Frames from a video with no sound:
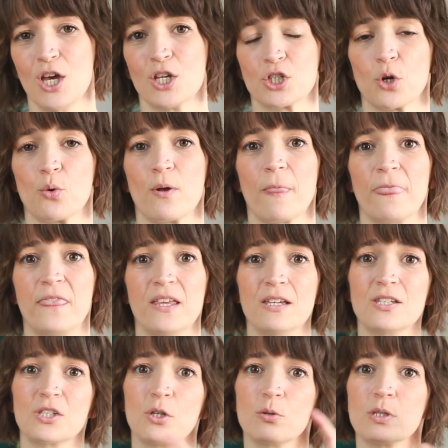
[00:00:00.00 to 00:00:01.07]
So
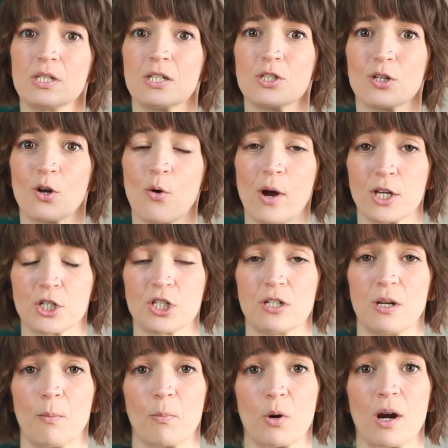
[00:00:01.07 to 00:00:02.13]
this goes into
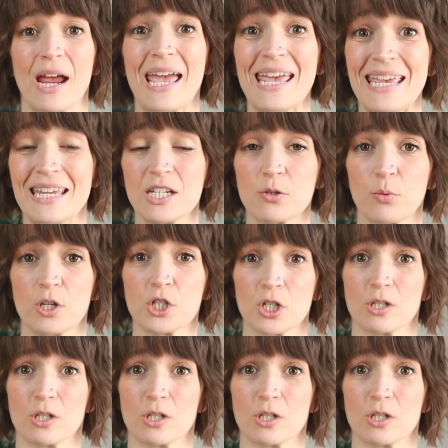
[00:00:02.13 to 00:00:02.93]
question number 8, which